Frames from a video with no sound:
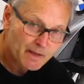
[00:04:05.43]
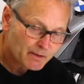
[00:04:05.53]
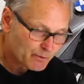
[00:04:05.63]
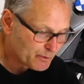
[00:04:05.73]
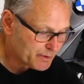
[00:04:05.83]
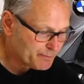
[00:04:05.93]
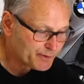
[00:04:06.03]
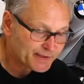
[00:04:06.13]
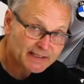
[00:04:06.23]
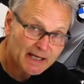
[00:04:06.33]
we're going to
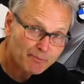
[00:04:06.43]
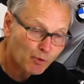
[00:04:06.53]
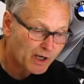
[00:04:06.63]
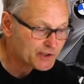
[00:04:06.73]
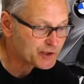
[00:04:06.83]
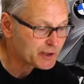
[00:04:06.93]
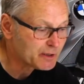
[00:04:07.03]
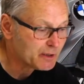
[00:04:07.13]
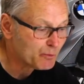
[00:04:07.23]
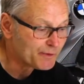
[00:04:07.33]
put the cup
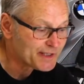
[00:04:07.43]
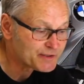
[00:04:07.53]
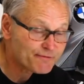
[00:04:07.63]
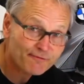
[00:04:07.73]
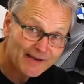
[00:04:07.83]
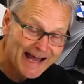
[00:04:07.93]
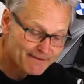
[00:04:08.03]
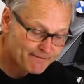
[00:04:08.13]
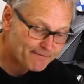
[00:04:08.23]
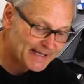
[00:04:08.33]
washer with its flat
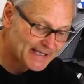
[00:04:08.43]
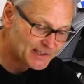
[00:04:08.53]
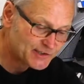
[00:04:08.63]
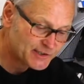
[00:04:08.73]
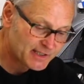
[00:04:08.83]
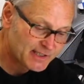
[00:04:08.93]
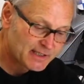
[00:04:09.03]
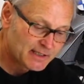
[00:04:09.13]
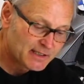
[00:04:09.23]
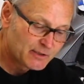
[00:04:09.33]
face
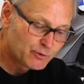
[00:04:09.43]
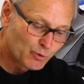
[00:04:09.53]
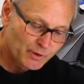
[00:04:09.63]
toward